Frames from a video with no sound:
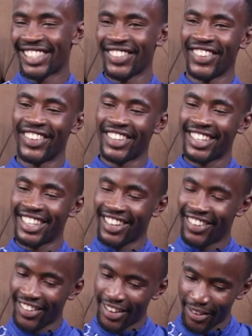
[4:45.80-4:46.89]
so wow. God
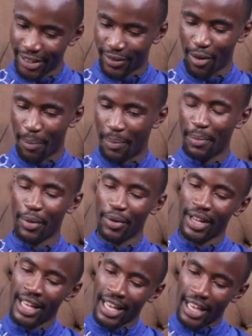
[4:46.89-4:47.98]
God looks for
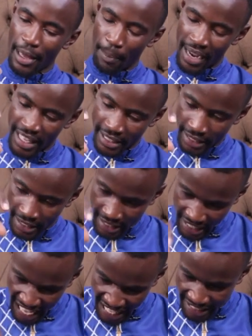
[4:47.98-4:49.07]
people. He places
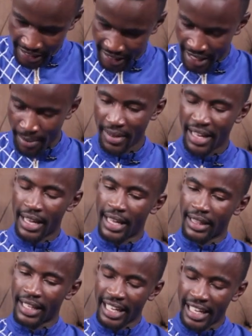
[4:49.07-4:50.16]
His heart in them,
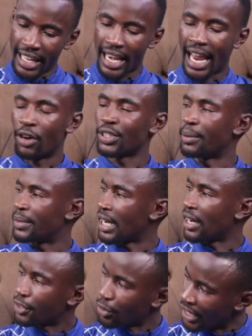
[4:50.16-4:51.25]
and then he allows
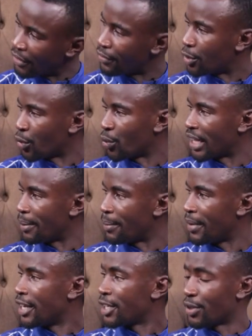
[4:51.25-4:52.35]
himself to live through them.
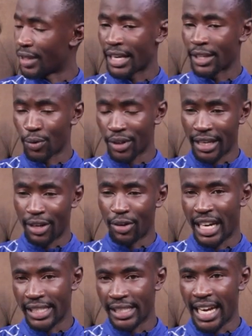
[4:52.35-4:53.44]
So that is what the
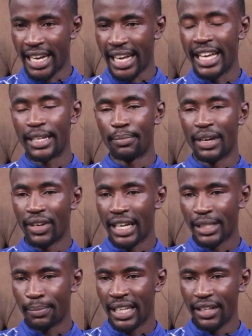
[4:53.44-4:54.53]
Lord has done. And
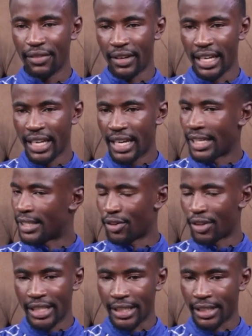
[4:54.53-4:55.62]
Marvelous Believer is
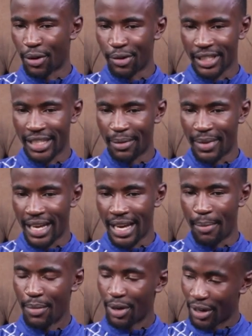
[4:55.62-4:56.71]
not just hosted by
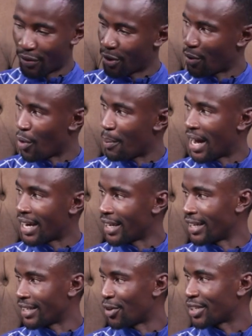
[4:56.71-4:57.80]
a beautiful woman,
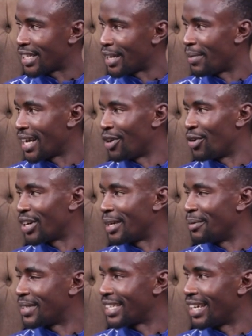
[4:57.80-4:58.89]
it is hosted by God
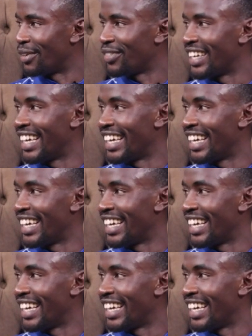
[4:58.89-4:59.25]
Himself